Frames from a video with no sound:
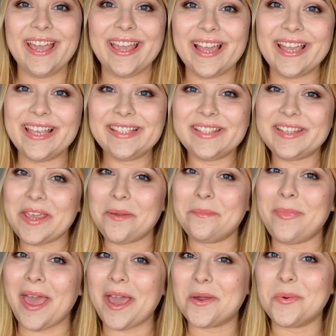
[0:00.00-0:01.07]
Hi guys, today
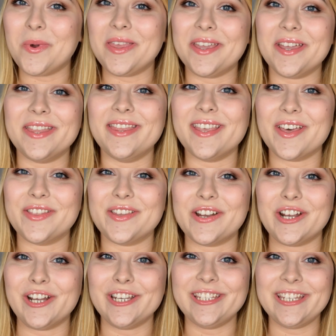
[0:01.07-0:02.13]
I'm back with
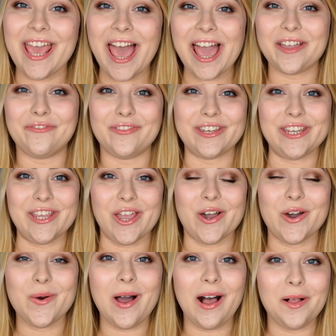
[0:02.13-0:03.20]
another tag video.
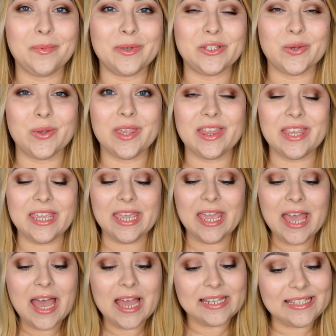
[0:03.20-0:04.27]
I'll be doing the
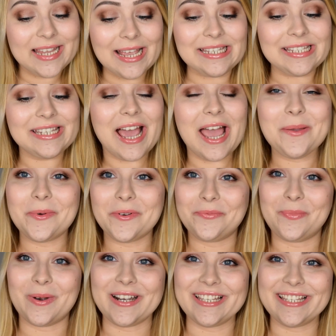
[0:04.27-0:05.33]
that type
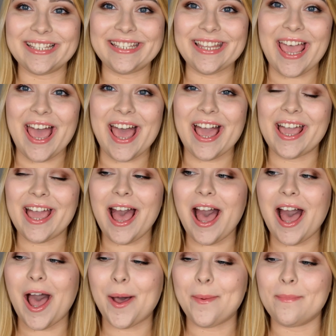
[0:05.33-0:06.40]
of person tag.
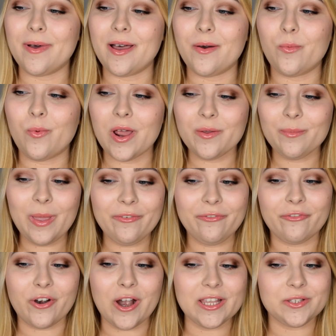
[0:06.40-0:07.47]
One of my
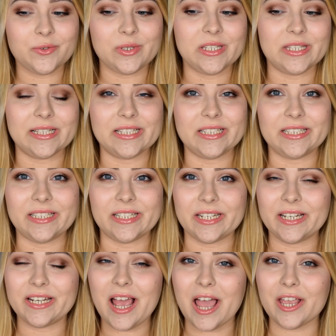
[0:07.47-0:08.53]
friends recently did
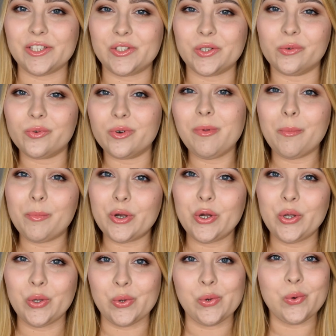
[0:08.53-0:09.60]
it. I don't remember
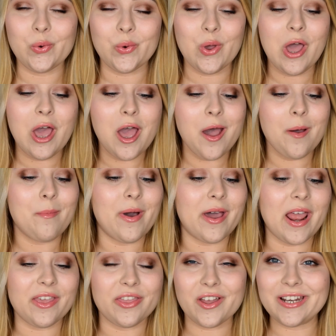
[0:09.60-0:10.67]
who, but
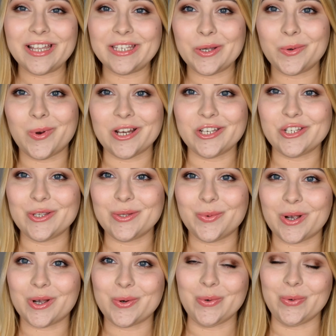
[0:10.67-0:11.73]
I thought that the questions
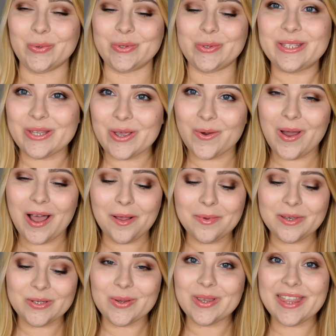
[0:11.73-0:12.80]
were cool. So I'll
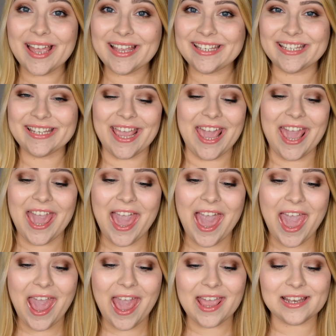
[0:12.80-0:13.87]
be doing that today,
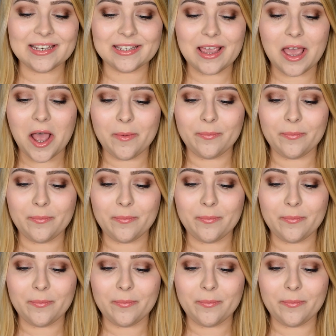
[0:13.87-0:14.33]
and